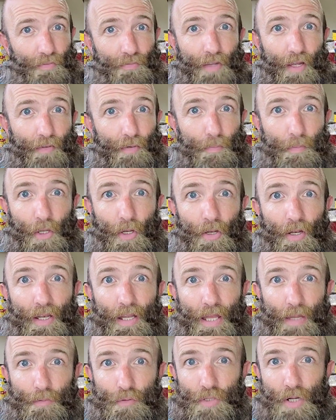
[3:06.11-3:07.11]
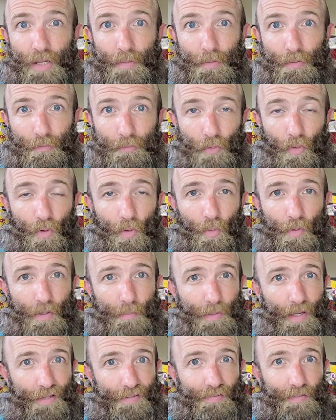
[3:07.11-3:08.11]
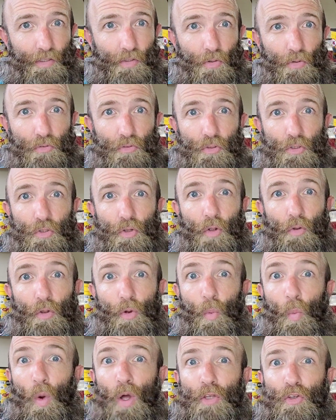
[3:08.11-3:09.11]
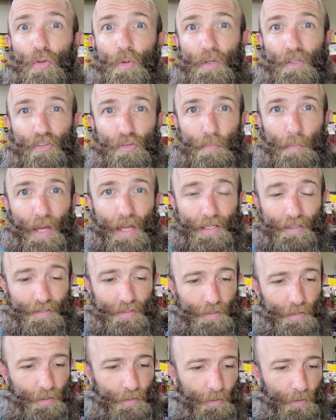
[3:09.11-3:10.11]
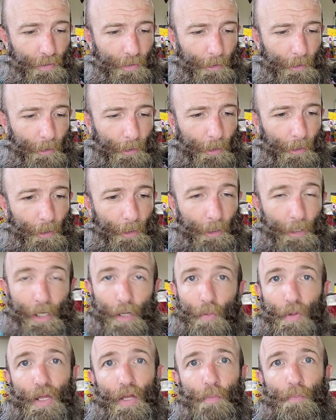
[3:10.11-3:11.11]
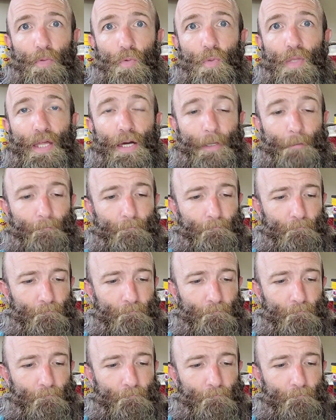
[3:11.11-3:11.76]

You've never been on an Amtrak before with a bicycle, so you don't know what to expect. And I want to help you with that.